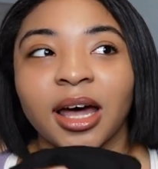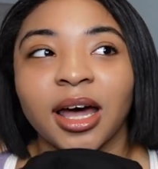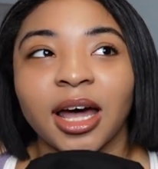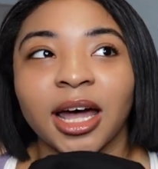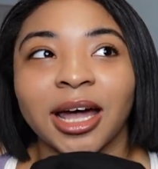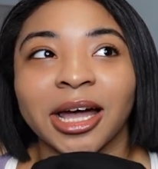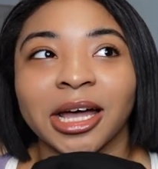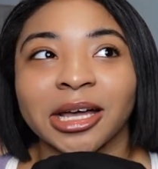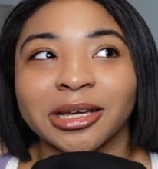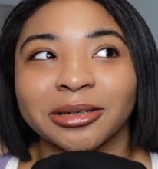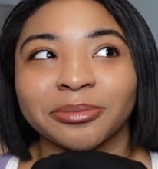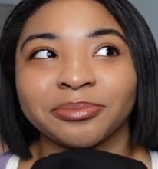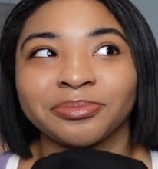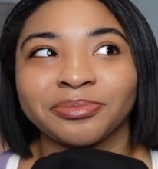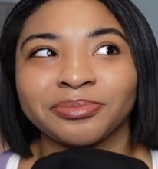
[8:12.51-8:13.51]

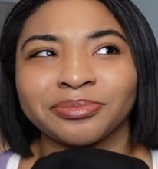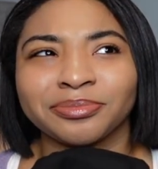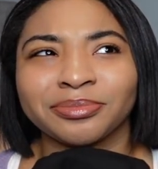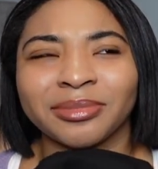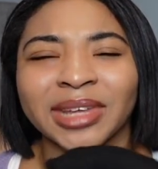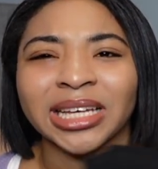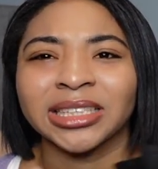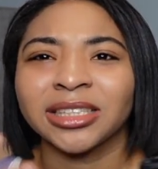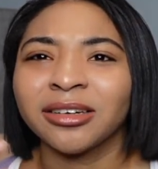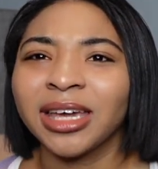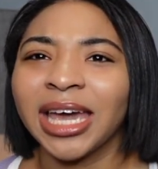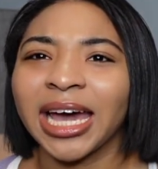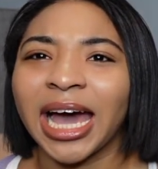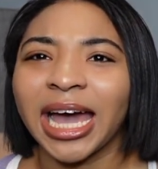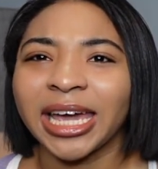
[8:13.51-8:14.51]
So
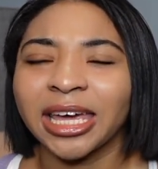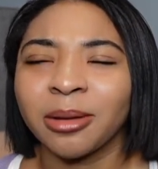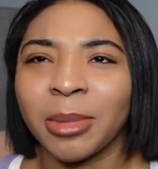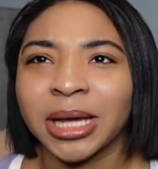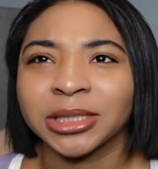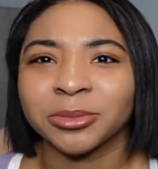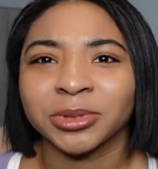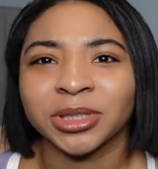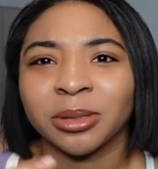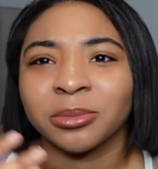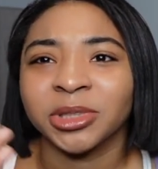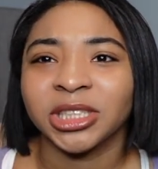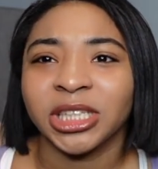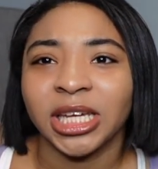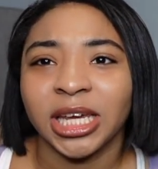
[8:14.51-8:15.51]
yeah, I can imagine with
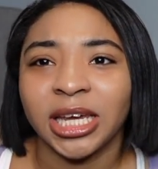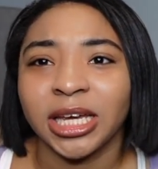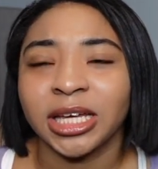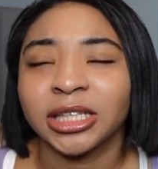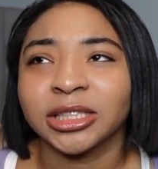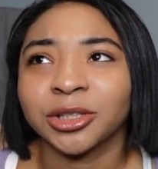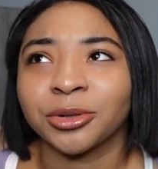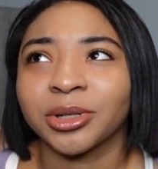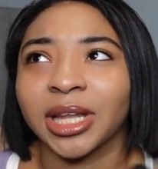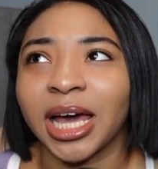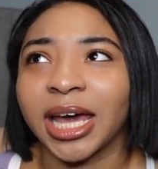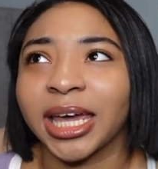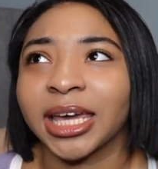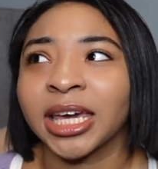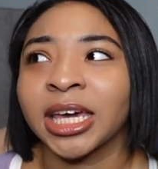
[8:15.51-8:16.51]
some jeans or
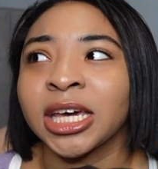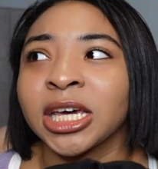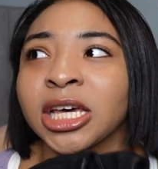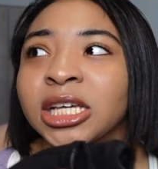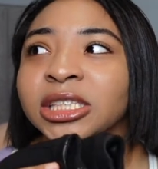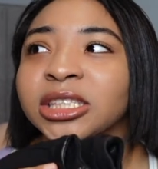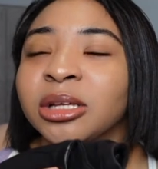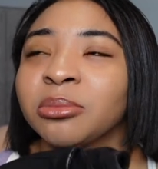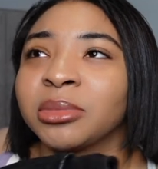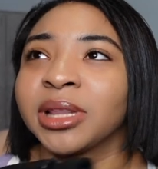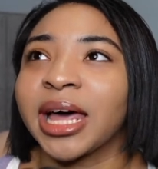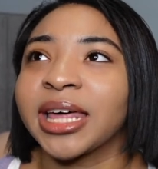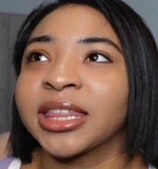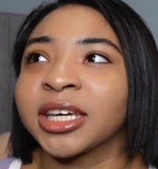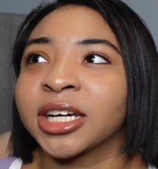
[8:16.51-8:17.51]
like some
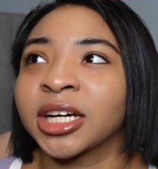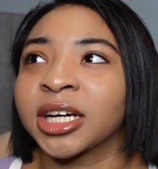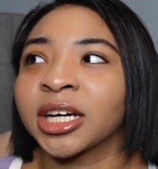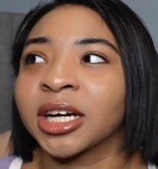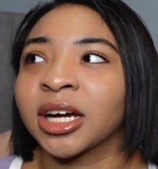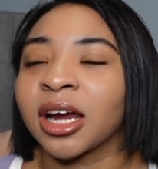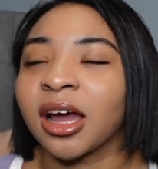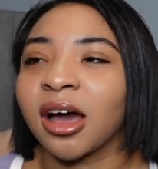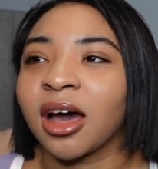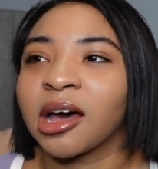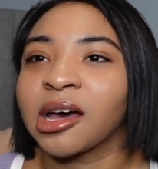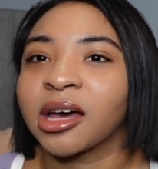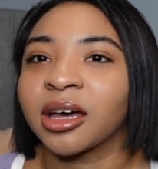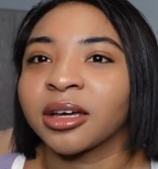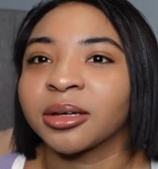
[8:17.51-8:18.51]
leather
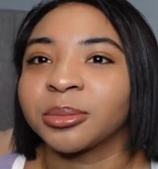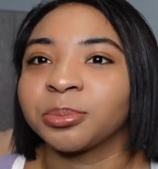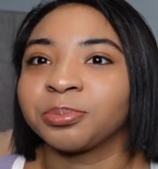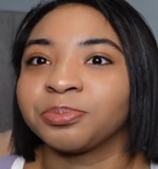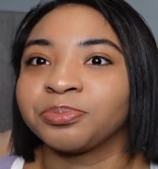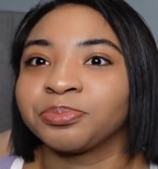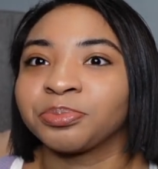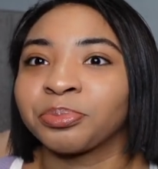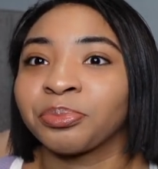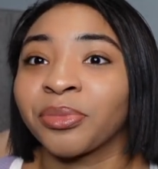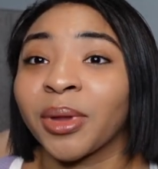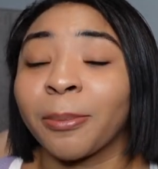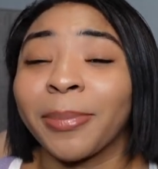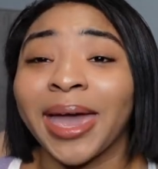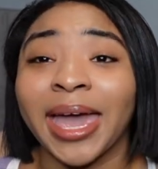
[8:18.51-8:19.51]

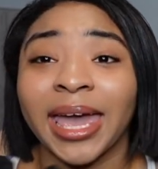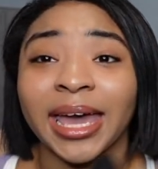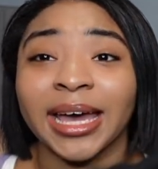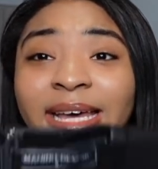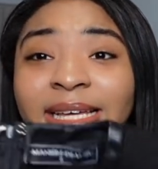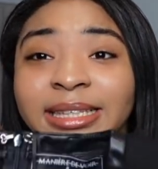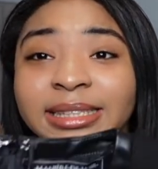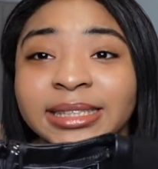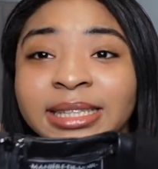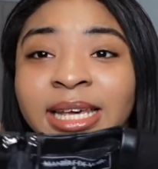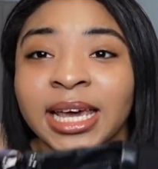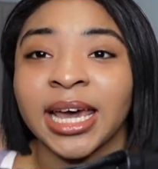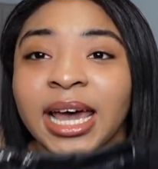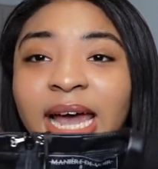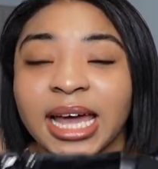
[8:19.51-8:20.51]
pants.
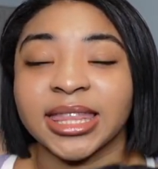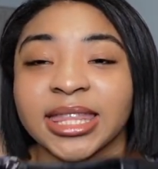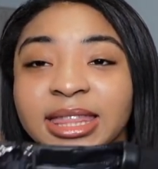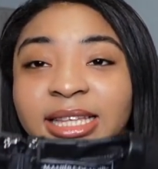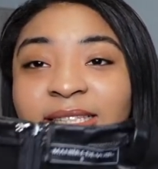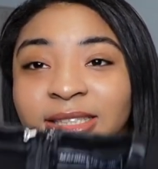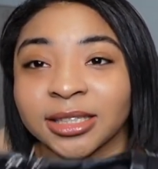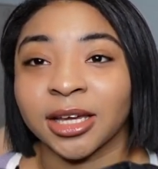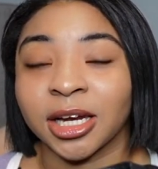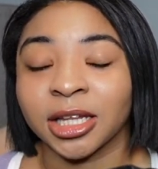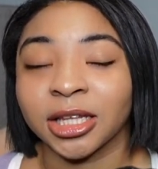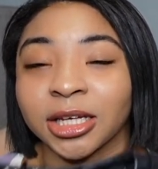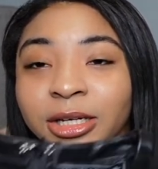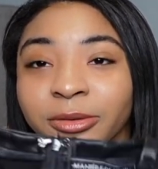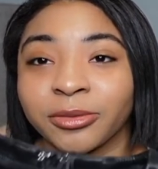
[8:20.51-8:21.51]
I think this is gonna
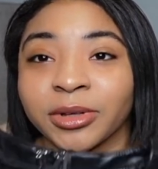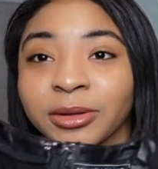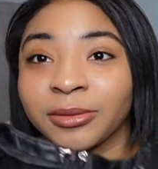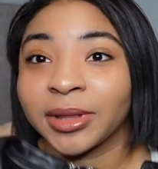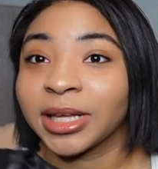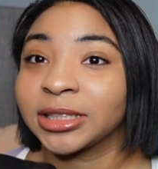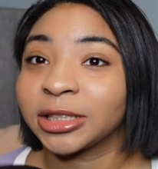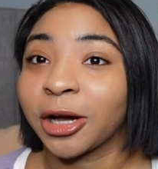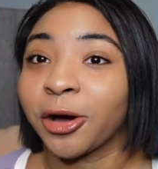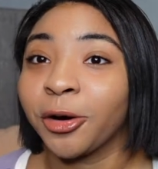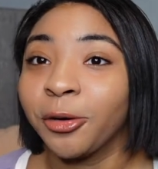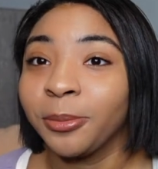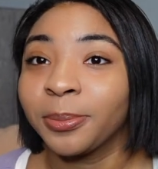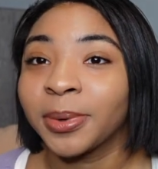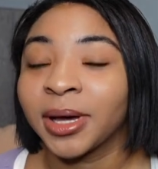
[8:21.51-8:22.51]
look really, really
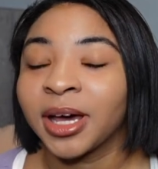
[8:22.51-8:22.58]
dope.